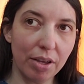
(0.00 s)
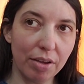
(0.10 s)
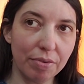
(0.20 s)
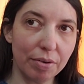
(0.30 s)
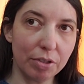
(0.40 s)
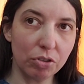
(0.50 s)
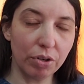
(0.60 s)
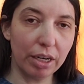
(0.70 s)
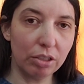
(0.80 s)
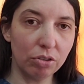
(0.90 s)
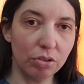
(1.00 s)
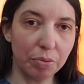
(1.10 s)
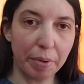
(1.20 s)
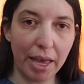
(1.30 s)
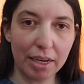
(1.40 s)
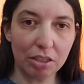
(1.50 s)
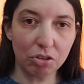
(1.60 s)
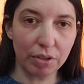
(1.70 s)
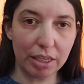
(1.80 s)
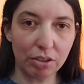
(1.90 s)
if I was trying to do the back and
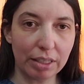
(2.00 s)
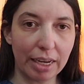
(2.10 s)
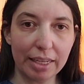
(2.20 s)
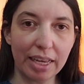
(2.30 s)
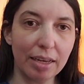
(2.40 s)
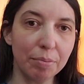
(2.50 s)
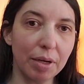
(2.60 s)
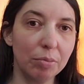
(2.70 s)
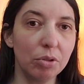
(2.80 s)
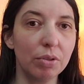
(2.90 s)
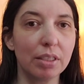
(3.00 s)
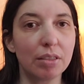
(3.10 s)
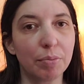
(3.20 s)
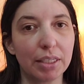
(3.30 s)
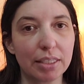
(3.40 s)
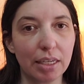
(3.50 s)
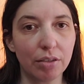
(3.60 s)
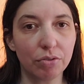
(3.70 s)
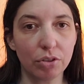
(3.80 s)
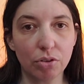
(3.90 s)
trying to line up, I'm doing this
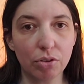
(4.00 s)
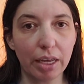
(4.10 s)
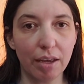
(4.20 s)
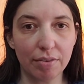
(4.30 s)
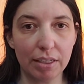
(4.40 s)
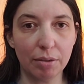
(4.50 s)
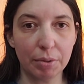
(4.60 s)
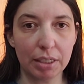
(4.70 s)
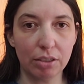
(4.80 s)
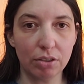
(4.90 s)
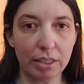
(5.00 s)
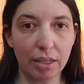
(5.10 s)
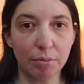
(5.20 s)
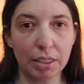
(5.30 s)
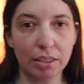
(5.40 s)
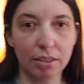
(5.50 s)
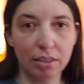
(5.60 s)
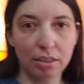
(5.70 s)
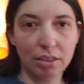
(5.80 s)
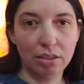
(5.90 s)
myself, so I don't have anybody to tell me
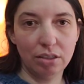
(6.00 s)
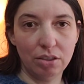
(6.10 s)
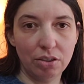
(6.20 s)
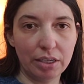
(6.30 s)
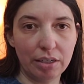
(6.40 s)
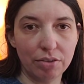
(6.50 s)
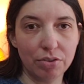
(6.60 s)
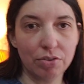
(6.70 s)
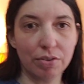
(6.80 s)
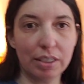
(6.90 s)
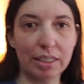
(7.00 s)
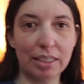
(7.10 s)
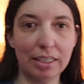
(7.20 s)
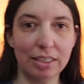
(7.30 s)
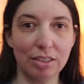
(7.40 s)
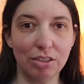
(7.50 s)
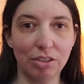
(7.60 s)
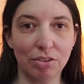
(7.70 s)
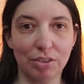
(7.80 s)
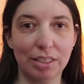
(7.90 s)
you're out of screen,
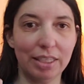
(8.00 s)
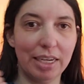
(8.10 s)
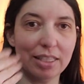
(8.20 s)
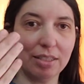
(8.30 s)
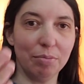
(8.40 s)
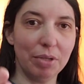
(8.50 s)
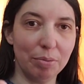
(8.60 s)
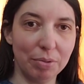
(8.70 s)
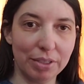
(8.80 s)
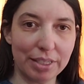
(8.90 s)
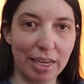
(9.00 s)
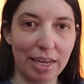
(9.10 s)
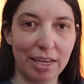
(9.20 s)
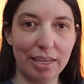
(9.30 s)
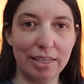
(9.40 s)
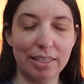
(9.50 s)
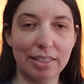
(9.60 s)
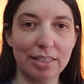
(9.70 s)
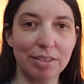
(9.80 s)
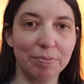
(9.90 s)
the light's in people's
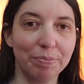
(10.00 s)
eyes,